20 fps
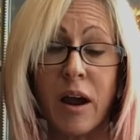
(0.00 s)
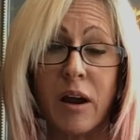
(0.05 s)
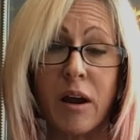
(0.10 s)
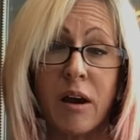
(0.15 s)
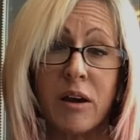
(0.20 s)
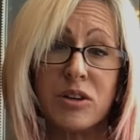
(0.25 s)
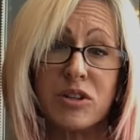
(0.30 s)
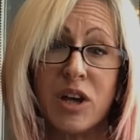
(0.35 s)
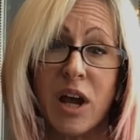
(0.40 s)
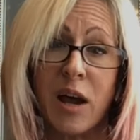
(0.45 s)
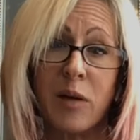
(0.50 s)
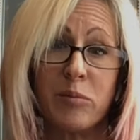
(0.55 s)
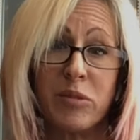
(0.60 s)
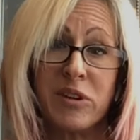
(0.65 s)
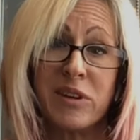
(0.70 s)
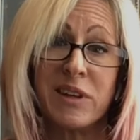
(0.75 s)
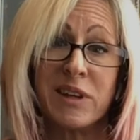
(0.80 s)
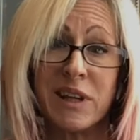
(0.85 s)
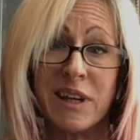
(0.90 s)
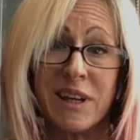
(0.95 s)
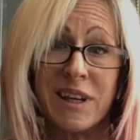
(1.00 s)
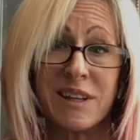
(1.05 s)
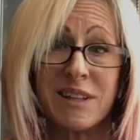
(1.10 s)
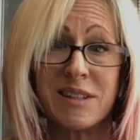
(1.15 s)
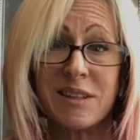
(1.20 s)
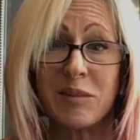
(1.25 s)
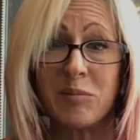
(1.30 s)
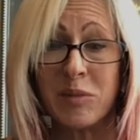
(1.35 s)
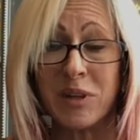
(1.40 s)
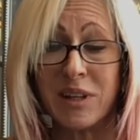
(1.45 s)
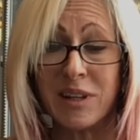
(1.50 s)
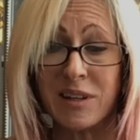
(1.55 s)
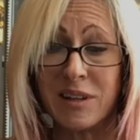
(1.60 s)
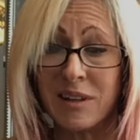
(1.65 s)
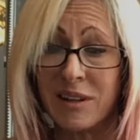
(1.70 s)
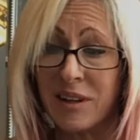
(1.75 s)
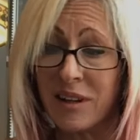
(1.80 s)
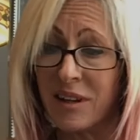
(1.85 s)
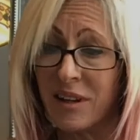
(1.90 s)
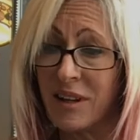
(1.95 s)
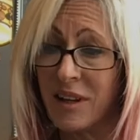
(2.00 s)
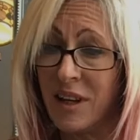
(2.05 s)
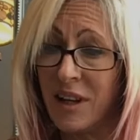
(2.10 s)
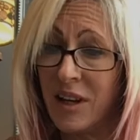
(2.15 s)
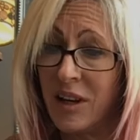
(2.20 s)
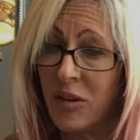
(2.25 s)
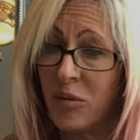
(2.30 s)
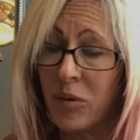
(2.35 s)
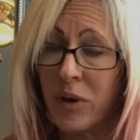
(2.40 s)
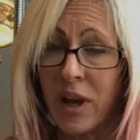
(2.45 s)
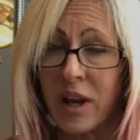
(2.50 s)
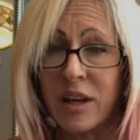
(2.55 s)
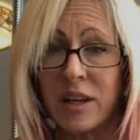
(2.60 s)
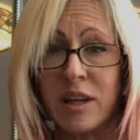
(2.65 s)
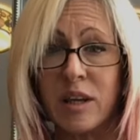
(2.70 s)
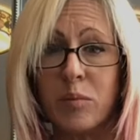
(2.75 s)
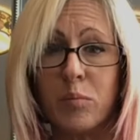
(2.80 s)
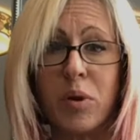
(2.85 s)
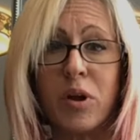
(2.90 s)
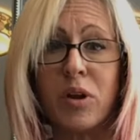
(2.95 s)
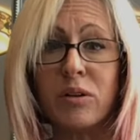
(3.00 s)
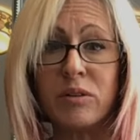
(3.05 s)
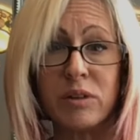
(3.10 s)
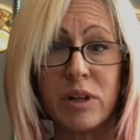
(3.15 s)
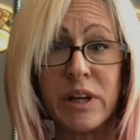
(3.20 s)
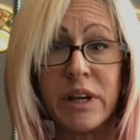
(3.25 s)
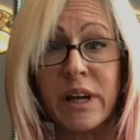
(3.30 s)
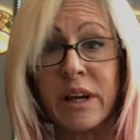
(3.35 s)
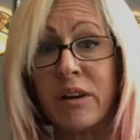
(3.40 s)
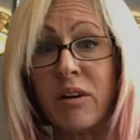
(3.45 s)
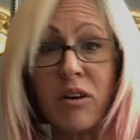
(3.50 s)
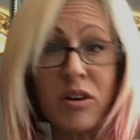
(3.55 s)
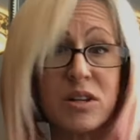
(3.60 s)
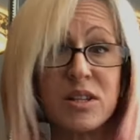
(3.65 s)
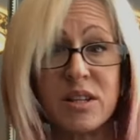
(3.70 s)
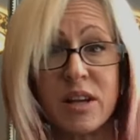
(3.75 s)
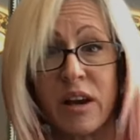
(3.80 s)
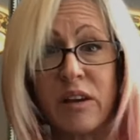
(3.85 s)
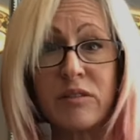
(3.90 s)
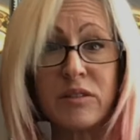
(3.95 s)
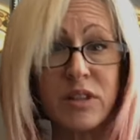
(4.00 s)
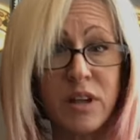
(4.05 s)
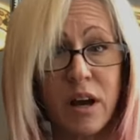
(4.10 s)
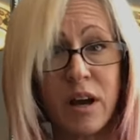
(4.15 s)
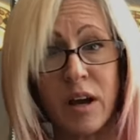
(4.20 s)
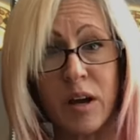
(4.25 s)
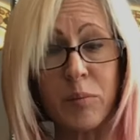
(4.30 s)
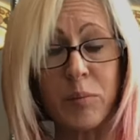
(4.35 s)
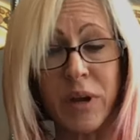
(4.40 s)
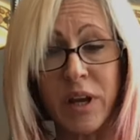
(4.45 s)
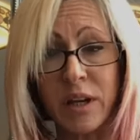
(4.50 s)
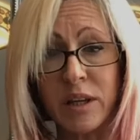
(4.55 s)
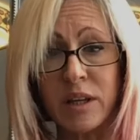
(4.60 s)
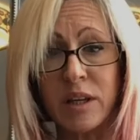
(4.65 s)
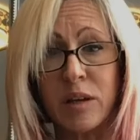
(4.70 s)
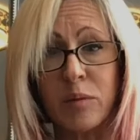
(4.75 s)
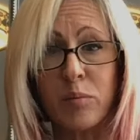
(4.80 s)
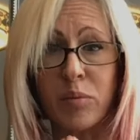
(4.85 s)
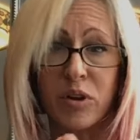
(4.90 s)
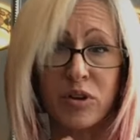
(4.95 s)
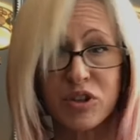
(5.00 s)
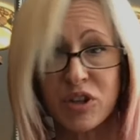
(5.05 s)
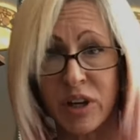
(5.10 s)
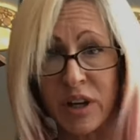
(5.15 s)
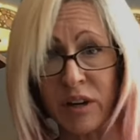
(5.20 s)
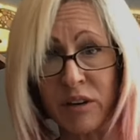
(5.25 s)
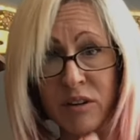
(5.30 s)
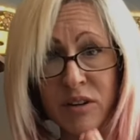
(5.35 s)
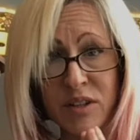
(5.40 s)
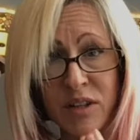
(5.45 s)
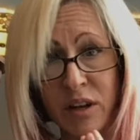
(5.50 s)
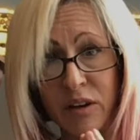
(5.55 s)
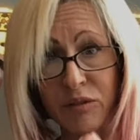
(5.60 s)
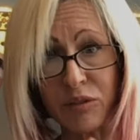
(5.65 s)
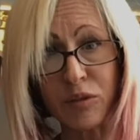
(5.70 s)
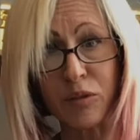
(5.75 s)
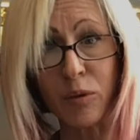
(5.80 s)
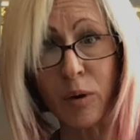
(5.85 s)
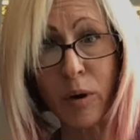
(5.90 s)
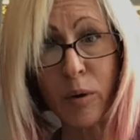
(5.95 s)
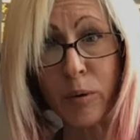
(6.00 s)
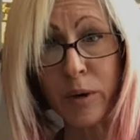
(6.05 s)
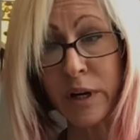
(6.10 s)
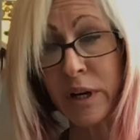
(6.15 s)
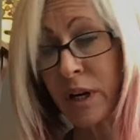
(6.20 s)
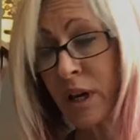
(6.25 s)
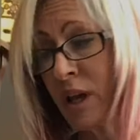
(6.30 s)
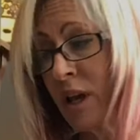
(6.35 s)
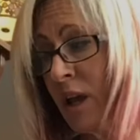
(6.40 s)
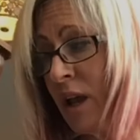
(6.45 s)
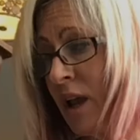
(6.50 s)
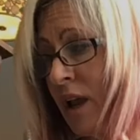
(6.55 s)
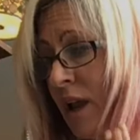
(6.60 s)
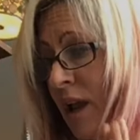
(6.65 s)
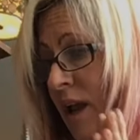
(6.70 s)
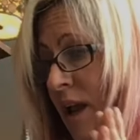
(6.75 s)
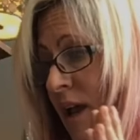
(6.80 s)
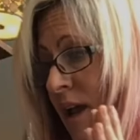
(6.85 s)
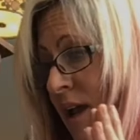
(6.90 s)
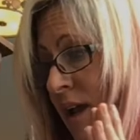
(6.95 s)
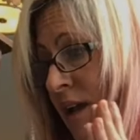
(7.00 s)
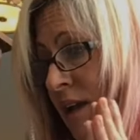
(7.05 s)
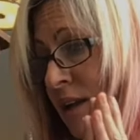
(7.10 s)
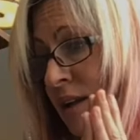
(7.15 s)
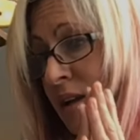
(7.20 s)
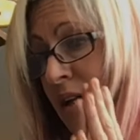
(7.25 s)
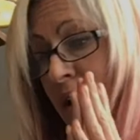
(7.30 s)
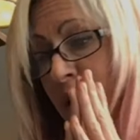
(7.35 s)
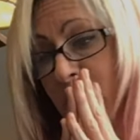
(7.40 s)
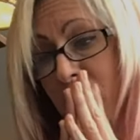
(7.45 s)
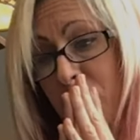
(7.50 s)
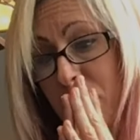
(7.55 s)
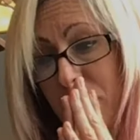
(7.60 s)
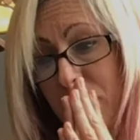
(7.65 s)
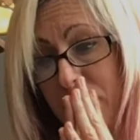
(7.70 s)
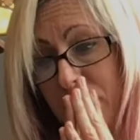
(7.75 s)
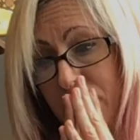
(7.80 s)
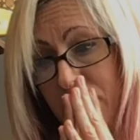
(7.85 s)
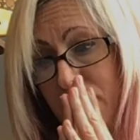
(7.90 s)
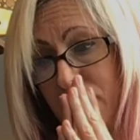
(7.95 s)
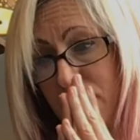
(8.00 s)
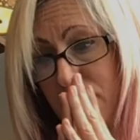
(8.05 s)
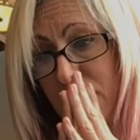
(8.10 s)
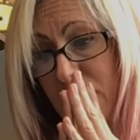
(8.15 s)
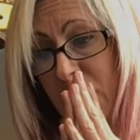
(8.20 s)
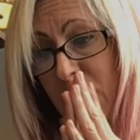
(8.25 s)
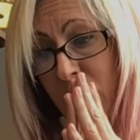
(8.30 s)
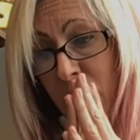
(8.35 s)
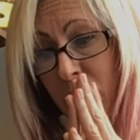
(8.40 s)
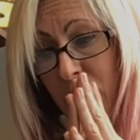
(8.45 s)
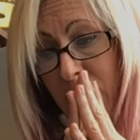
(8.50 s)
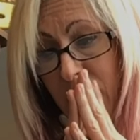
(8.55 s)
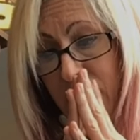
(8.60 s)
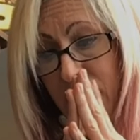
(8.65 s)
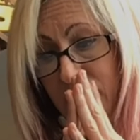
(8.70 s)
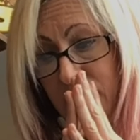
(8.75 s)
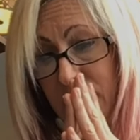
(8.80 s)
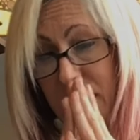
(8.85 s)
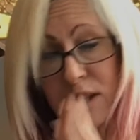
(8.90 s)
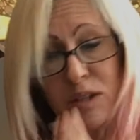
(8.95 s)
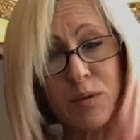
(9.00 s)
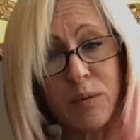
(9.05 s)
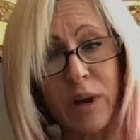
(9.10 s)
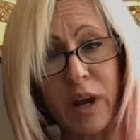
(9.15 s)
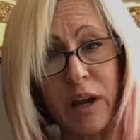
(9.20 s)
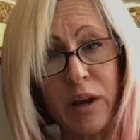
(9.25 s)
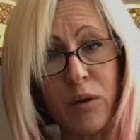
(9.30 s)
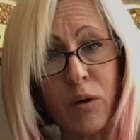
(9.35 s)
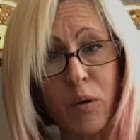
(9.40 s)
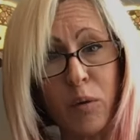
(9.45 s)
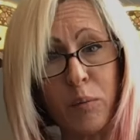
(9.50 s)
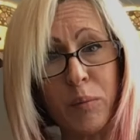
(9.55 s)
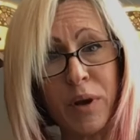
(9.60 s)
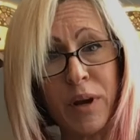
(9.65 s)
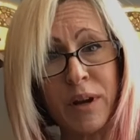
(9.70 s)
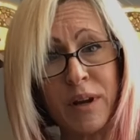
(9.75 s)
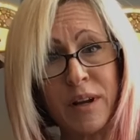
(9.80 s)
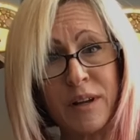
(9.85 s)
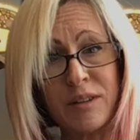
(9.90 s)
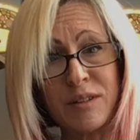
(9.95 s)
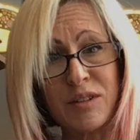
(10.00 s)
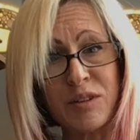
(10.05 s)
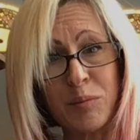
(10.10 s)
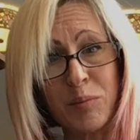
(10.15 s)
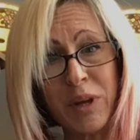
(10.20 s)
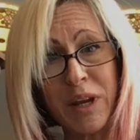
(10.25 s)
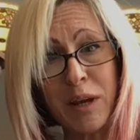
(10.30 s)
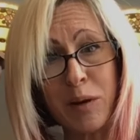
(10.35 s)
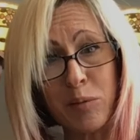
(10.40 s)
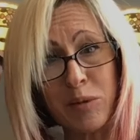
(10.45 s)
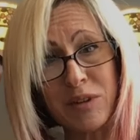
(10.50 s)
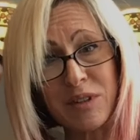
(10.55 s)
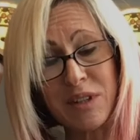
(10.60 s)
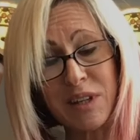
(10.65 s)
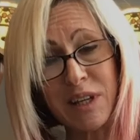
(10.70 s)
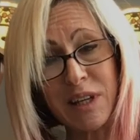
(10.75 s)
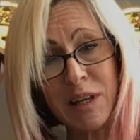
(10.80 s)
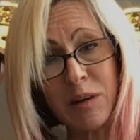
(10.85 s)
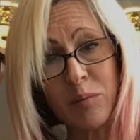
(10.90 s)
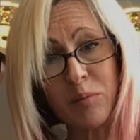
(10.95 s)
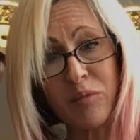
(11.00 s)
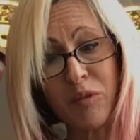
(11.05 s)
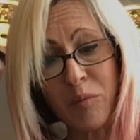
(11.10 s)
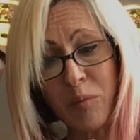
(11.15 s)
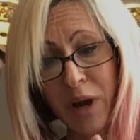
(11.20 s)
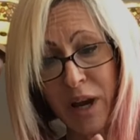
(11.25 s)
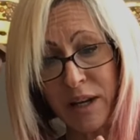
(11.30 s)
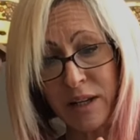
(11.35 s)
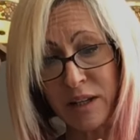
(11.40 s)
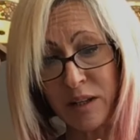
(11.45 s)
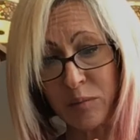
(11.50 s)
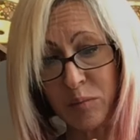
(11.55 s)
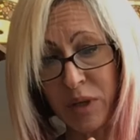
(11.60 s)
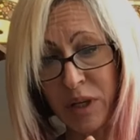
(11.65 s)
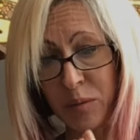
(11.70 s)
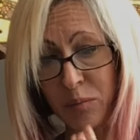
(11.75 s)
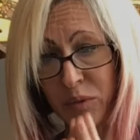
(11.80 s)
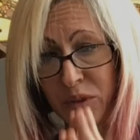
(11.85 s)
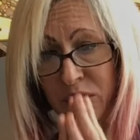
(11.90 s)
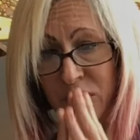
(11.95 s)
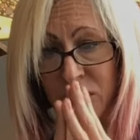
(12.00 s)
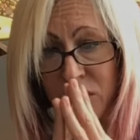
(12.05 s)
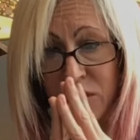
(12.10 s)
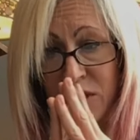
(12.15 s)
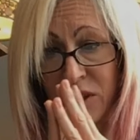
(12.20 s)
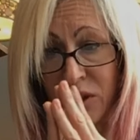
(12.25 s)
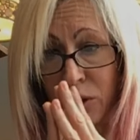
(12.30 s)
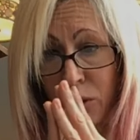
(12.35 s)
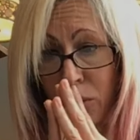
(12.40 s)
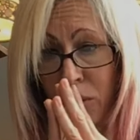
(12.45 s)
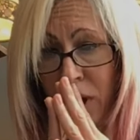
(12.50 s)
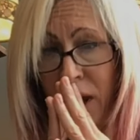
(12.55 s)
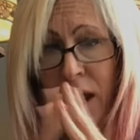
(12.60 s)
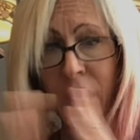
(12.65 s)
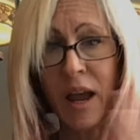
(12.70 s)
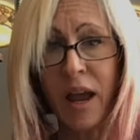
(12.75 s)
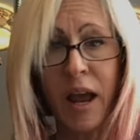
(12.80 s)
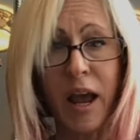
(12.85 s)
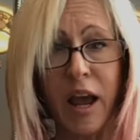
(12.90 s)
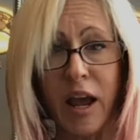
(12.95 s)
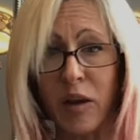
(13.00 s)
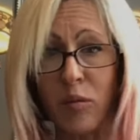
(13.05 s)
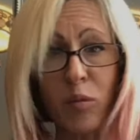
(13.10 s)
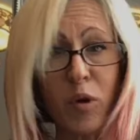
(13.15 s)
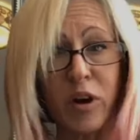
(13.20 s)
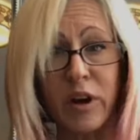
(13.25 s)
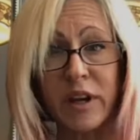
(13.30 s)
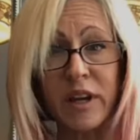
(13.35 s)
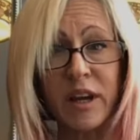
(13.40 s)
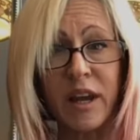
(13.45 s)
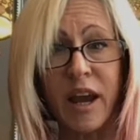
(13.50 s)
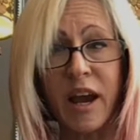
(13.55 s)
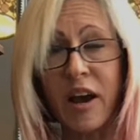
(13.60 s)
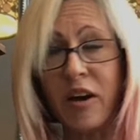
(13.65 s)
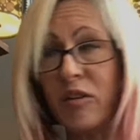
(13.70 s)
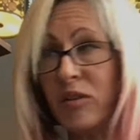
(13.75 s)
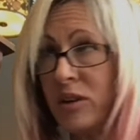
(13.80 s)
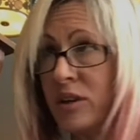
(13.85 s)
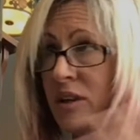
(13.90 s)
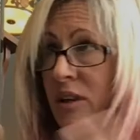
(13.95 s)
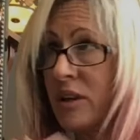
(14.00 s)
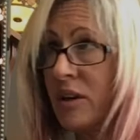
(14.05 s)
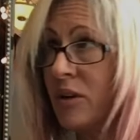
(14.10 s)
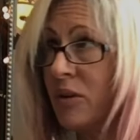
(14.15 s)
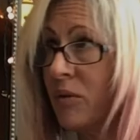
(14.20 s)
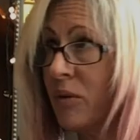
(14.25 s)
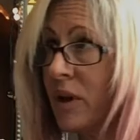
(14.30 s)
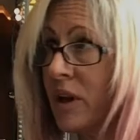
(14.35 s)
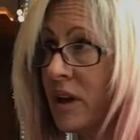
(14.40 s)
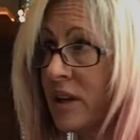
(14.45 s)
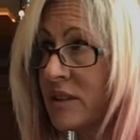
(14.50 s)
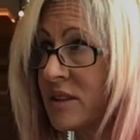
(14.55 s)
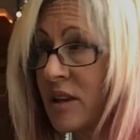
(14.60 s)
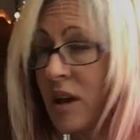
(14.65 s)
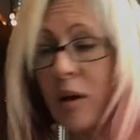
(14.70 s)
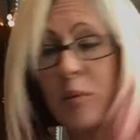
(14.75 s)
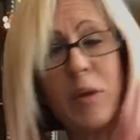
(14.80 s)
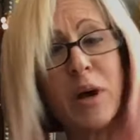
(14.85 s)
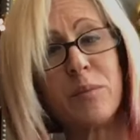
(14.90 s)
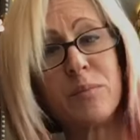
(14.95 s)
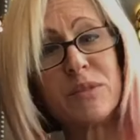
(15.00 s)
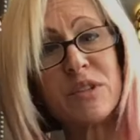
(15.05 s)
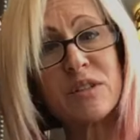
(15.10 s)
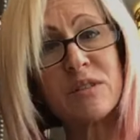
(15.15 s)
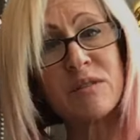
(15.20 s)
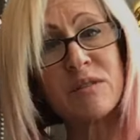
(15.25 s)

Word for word: our job really is, I mean, we got to keep pulling ourselves up and keep pushing ourselves forward. And, um, you know, that's what I hope to be able to keep reminding people to do and working out, you know, it's come up.